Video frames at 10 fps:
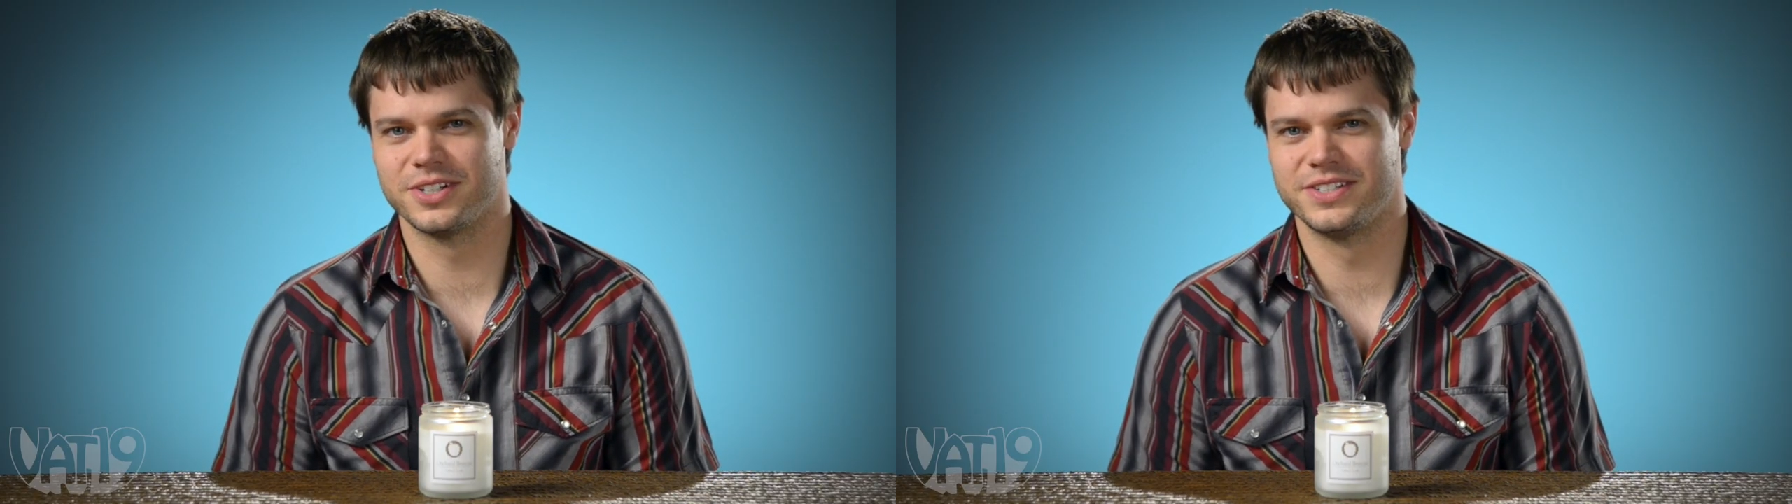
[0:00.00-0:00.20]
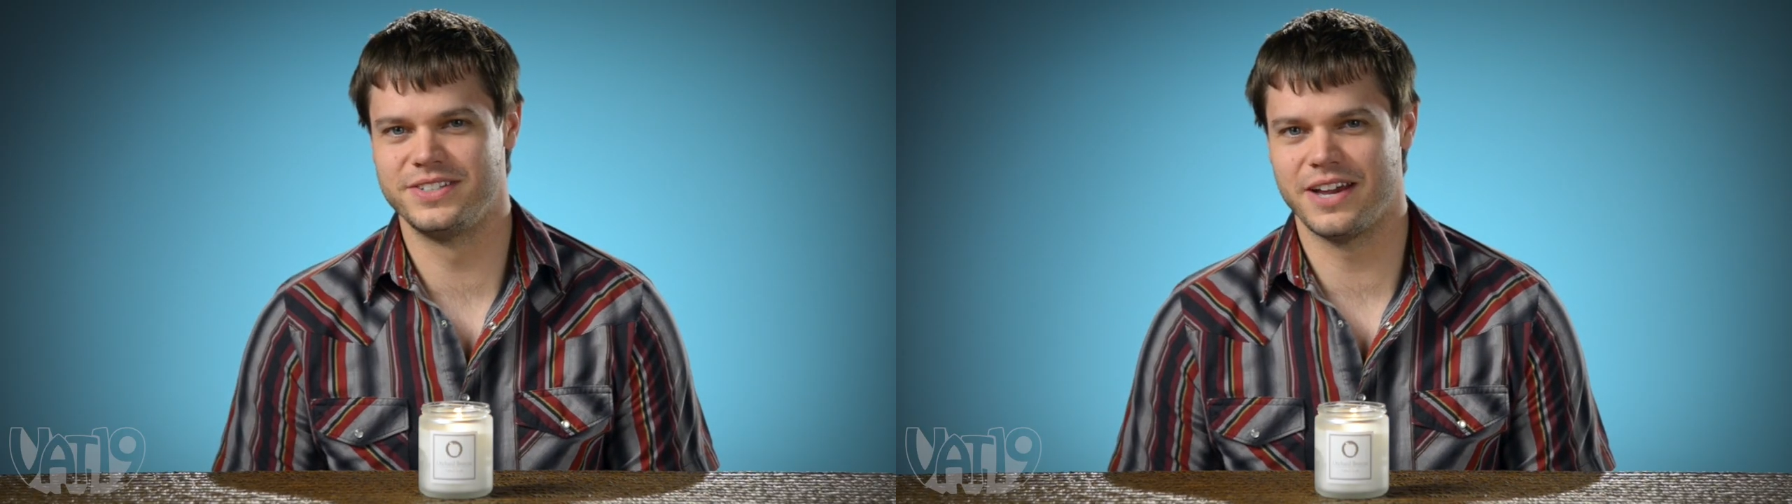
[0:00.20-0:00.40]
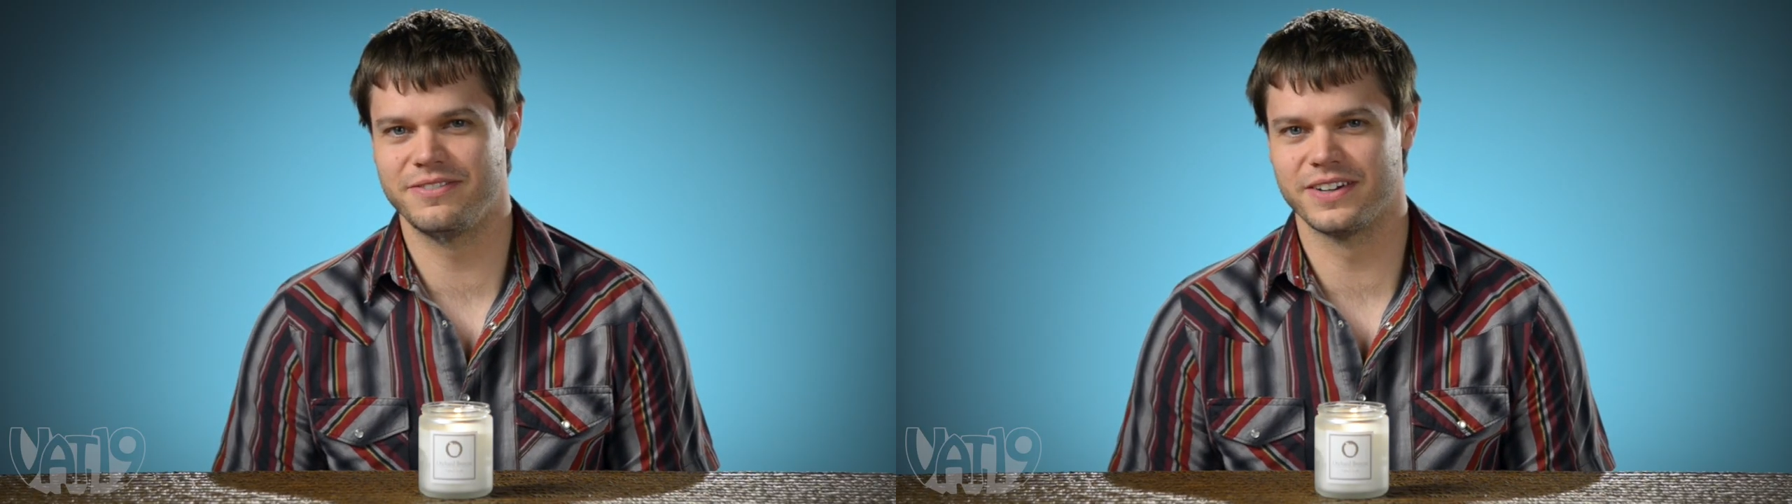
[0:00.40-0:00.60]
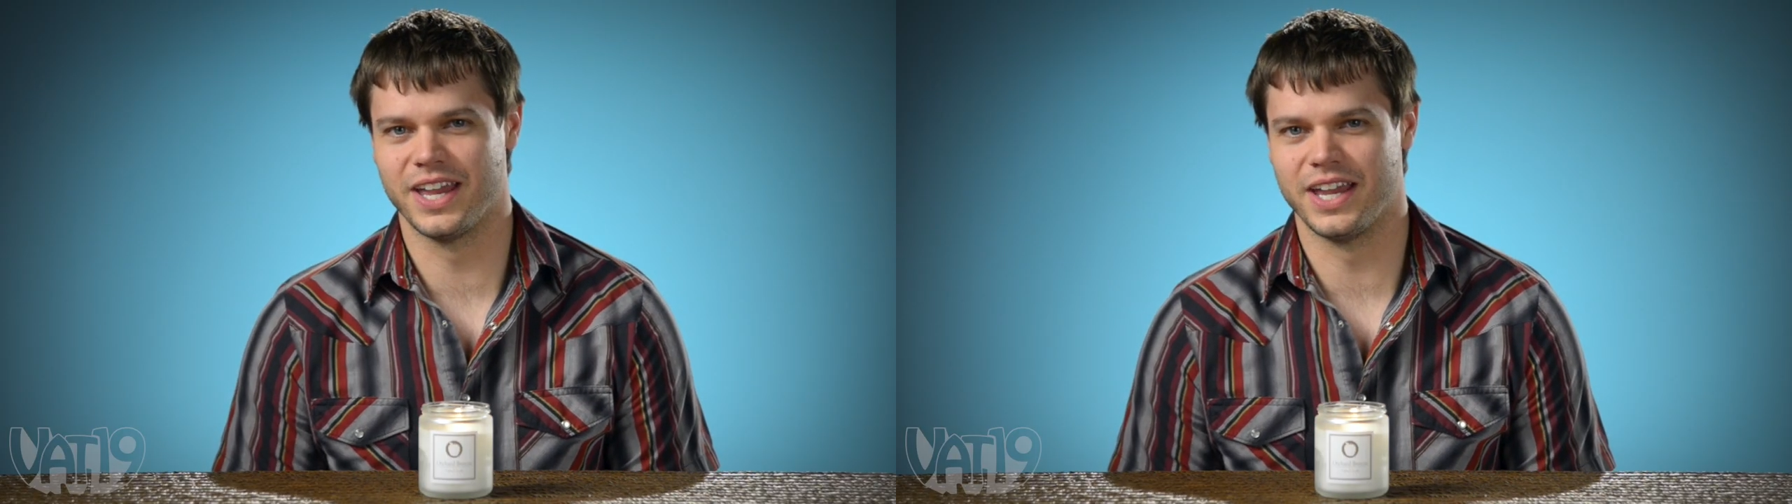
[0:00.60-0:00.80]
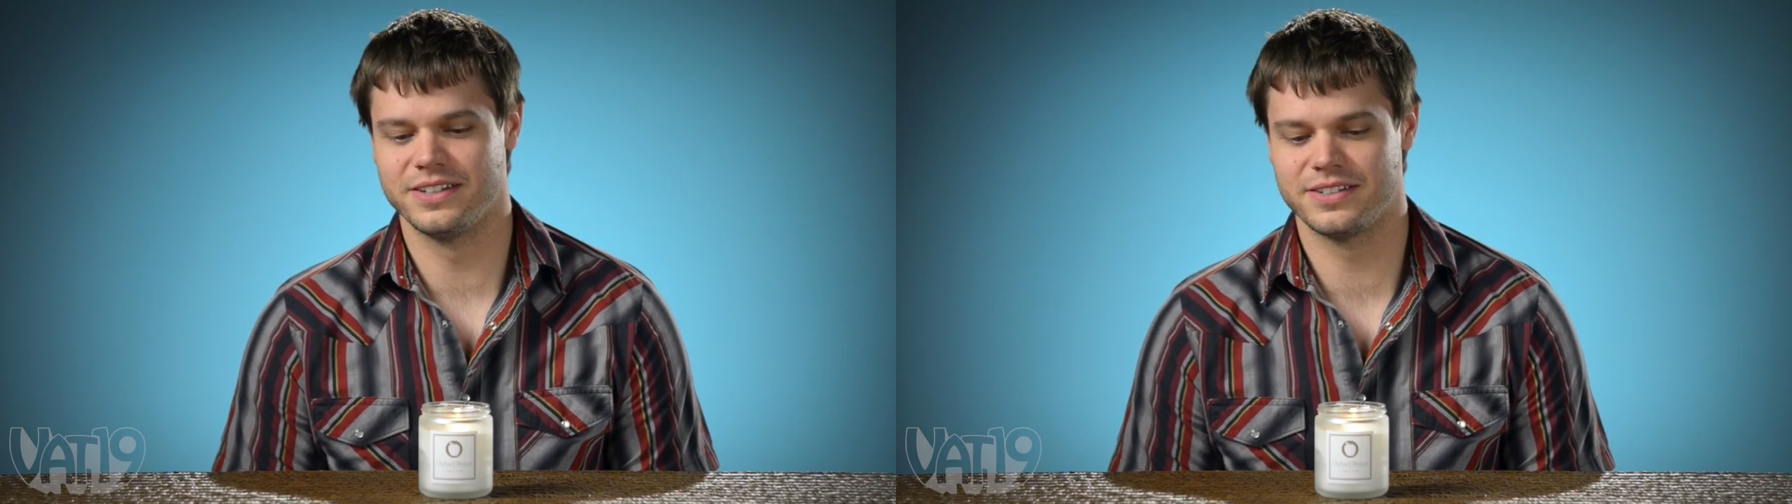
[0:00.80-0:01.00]
could
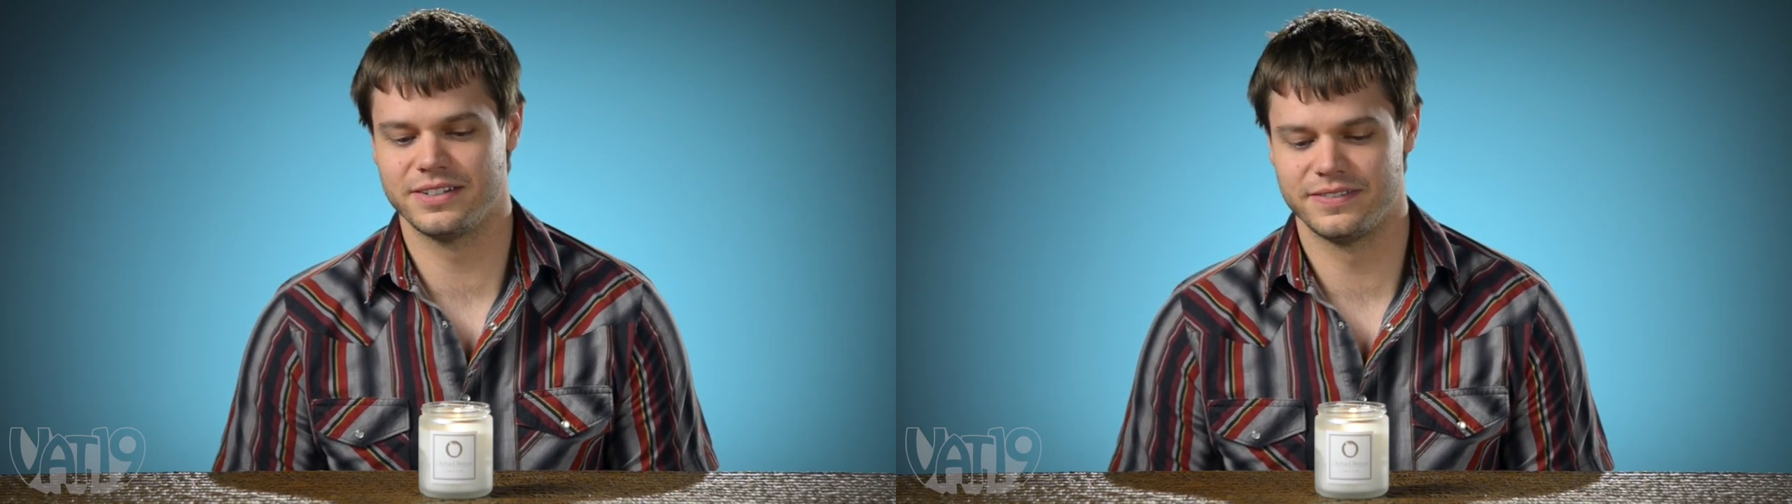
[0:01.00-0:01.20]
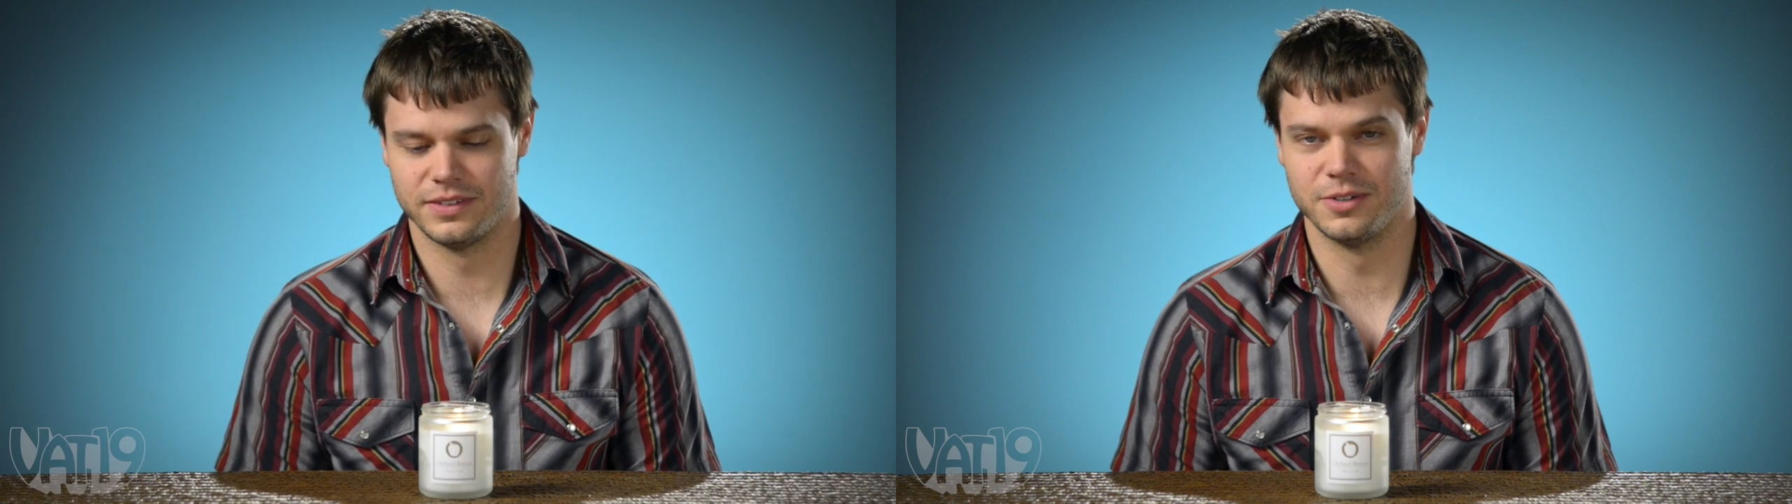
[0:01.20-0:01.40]
defecate,